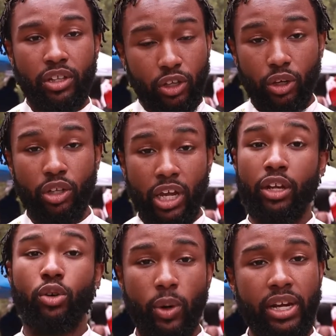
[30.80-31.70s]
They're
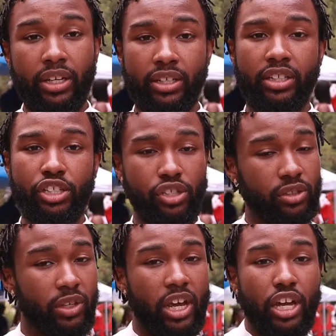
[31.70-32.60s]
in great condition.
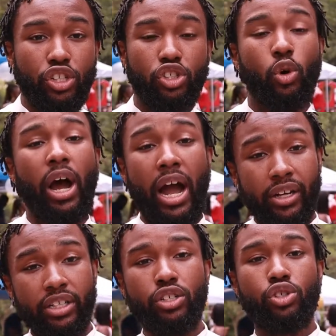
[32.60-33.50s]
So I
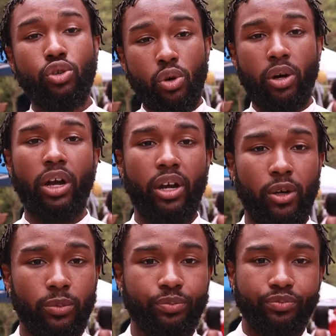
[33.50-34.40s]
need your
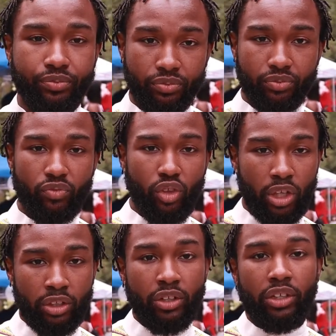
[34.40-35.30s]
help
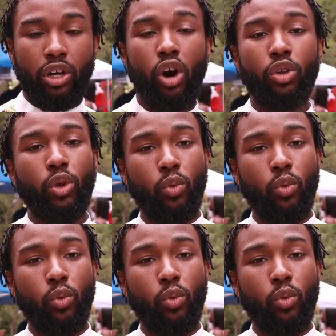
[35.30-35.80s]
on the